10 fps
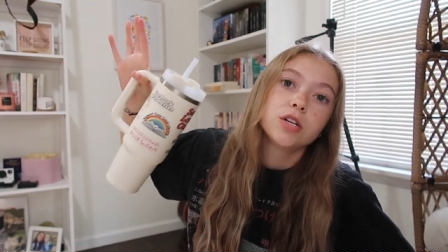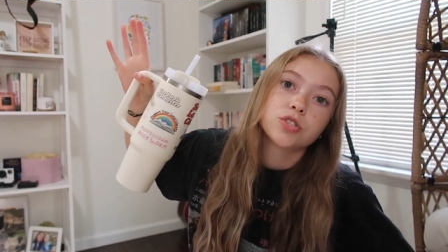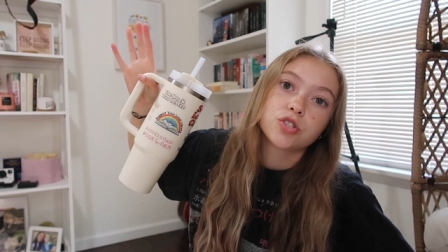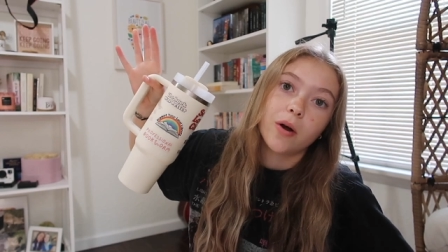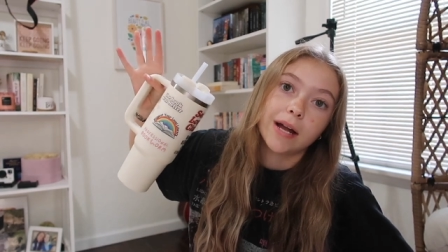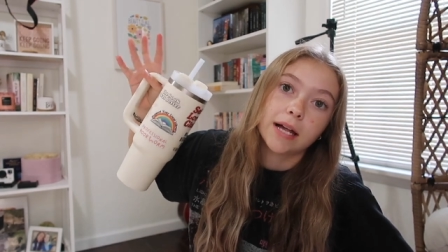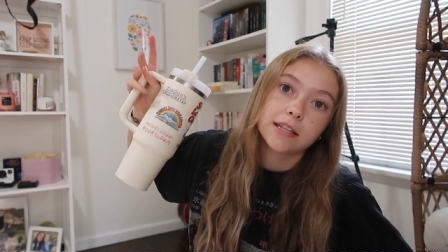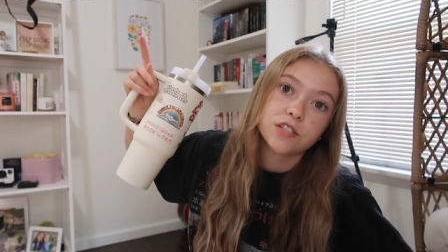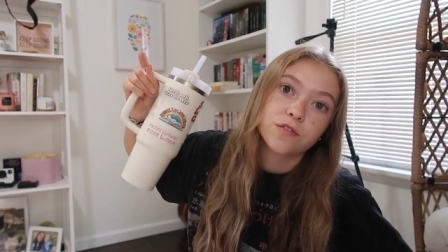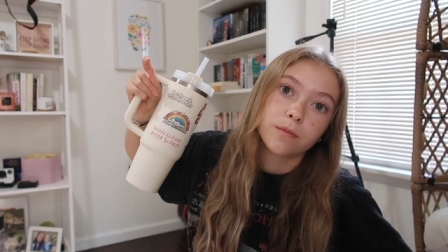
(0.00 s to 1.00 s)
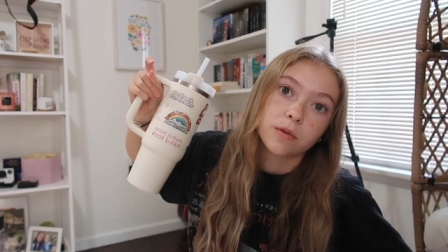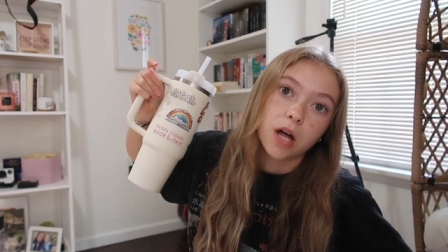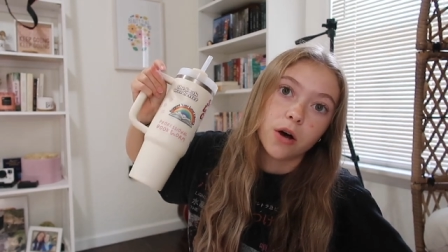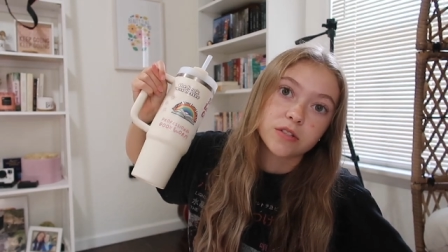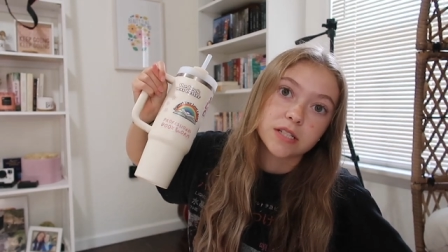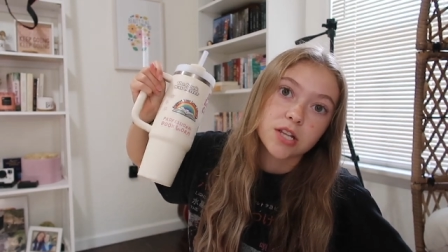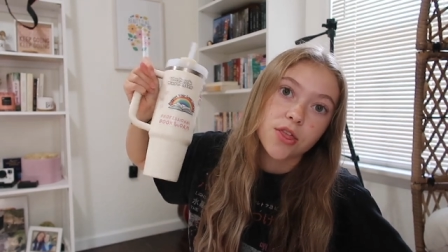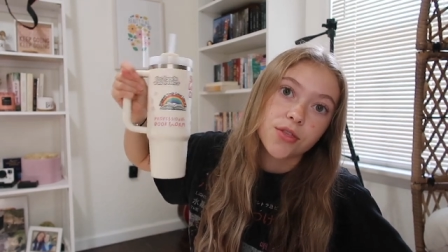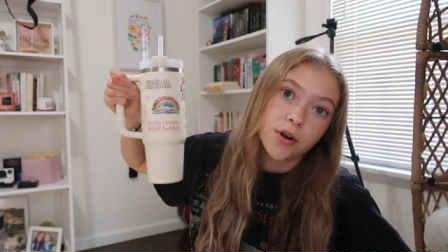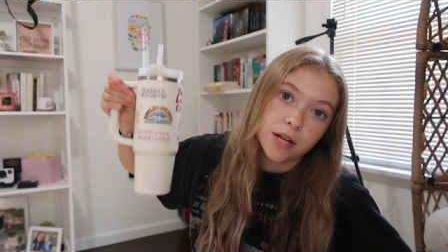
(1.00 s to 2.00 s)
So I got this from Lowe's. It's a
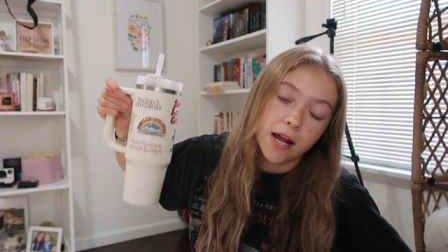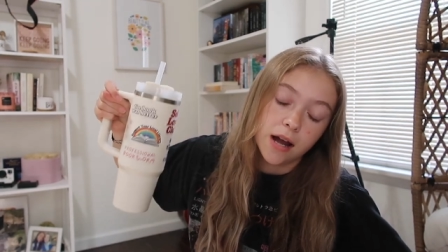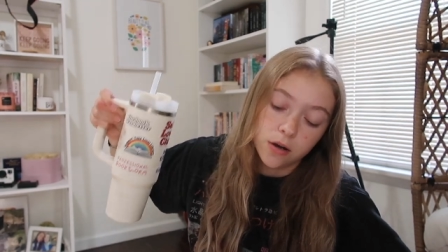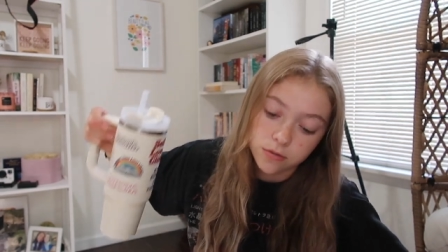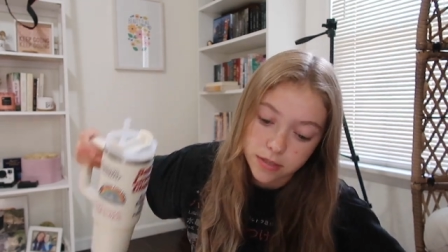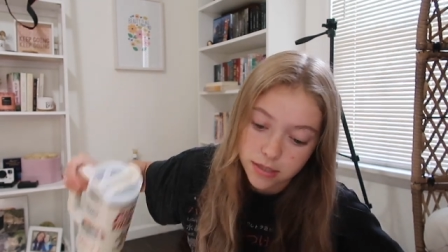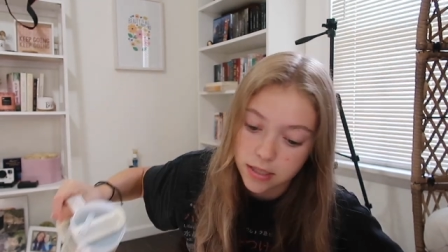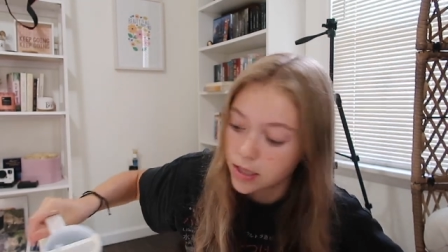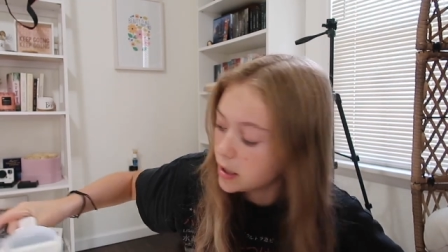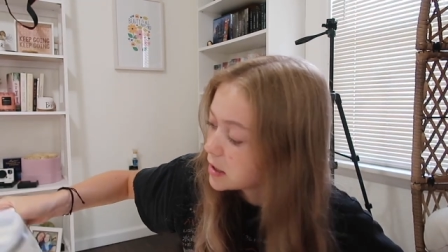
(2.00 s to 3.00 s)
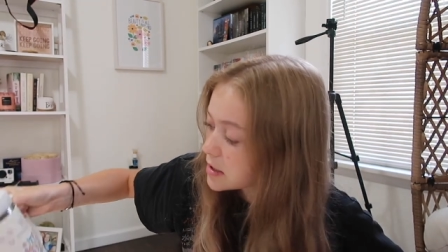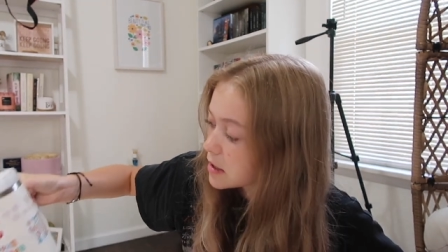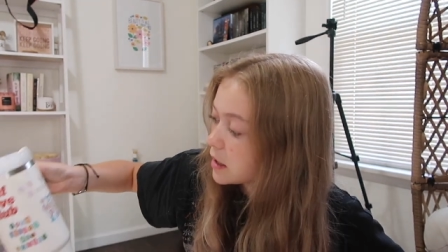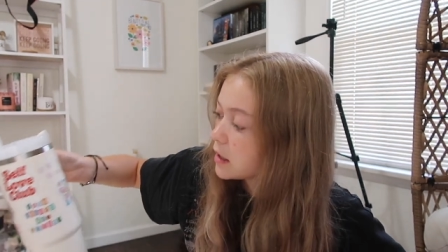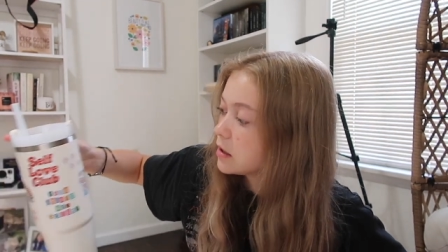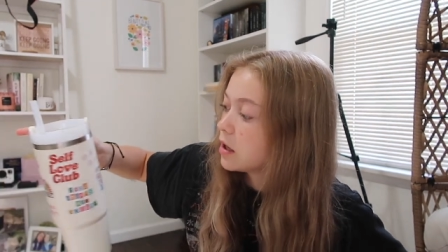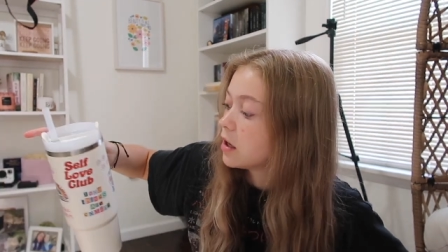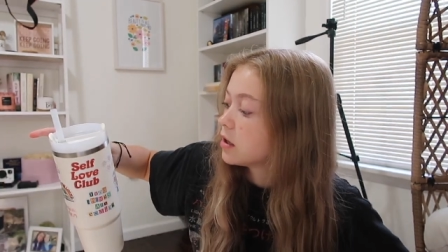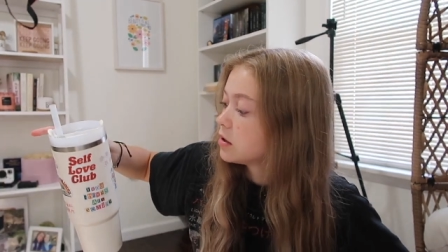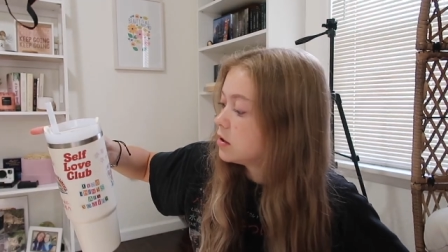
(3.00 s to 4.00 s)
30 ounce and it's like in
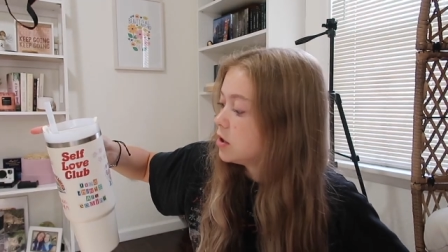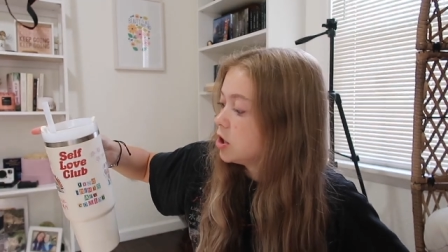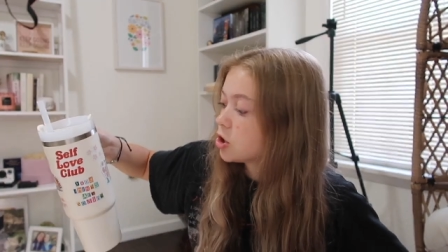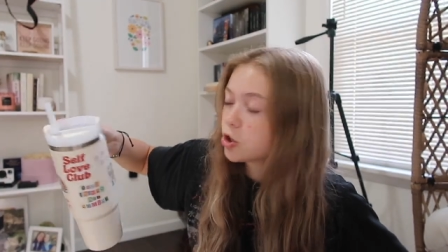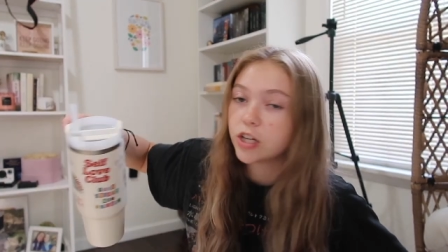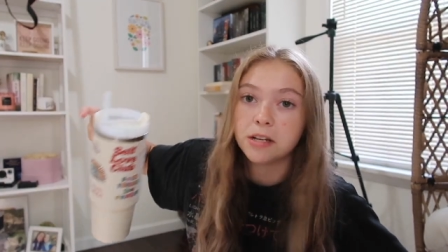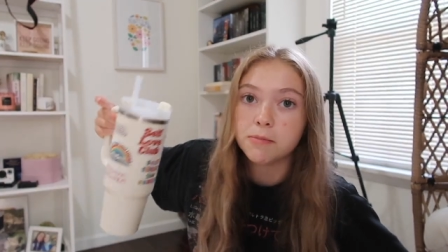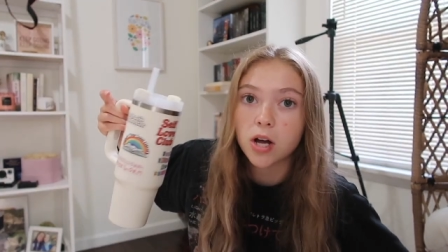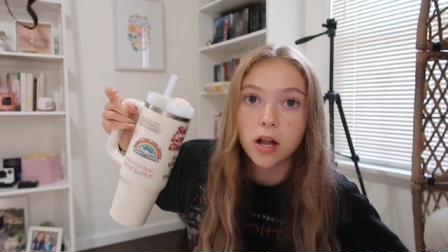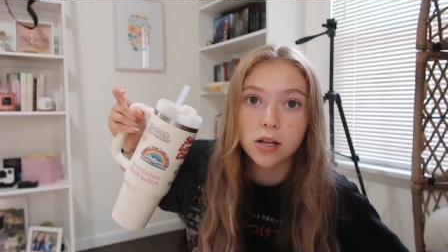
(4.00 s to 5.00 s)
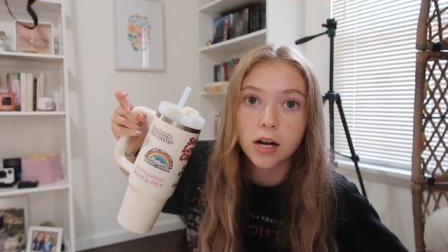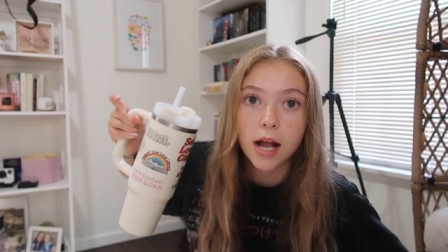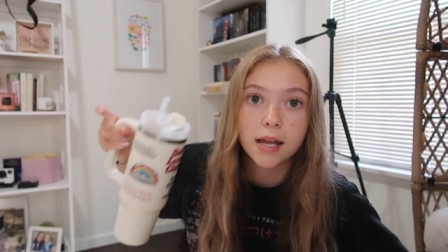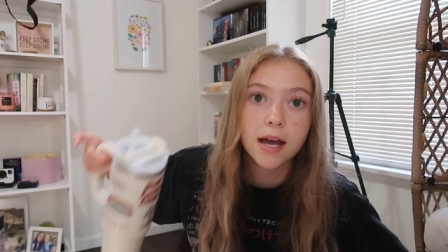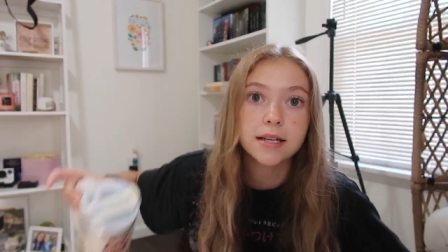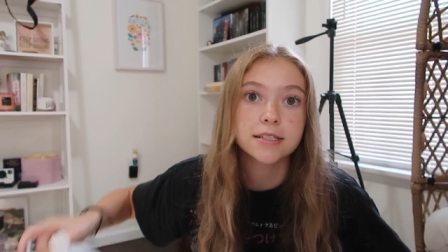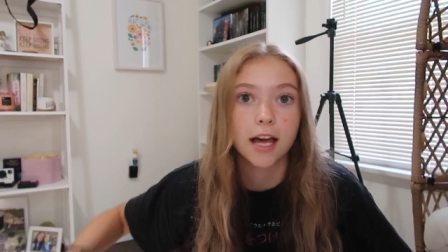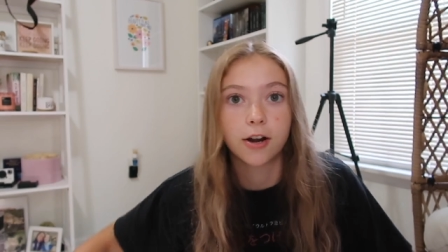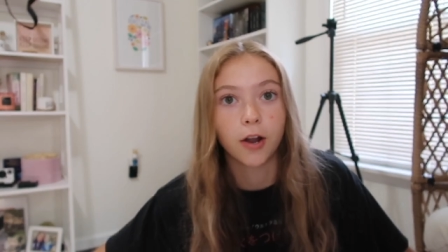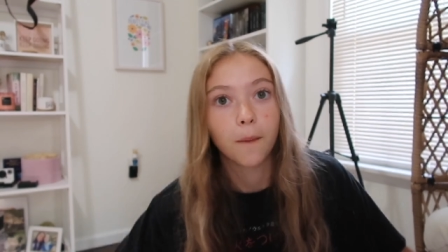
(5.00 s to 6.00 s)
the cream color, I guess.
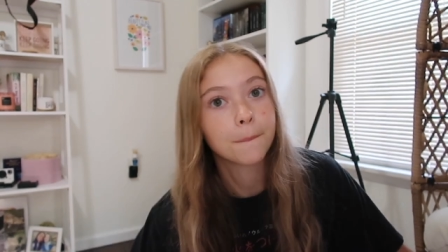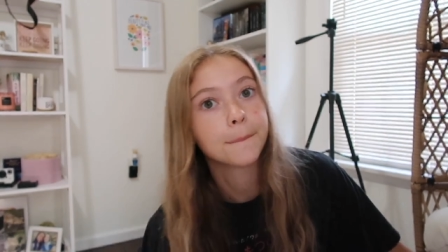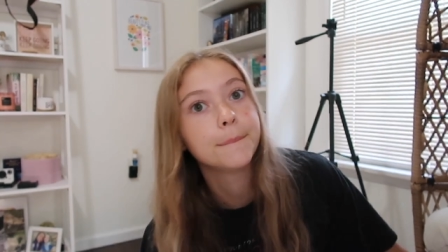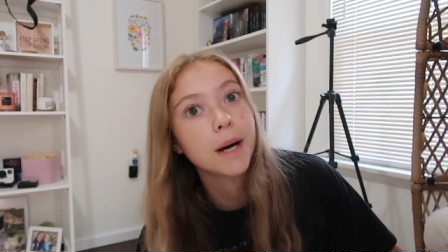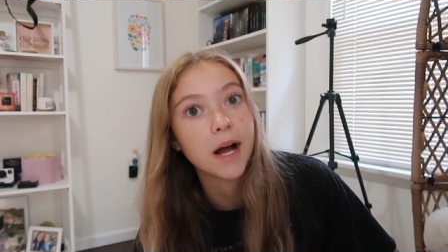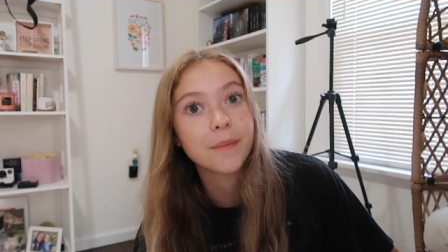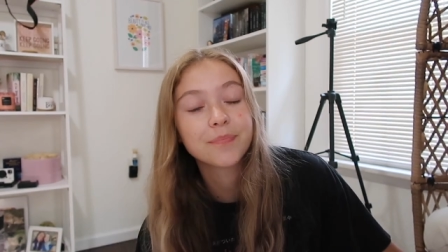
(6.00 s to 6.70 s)
I don't know. But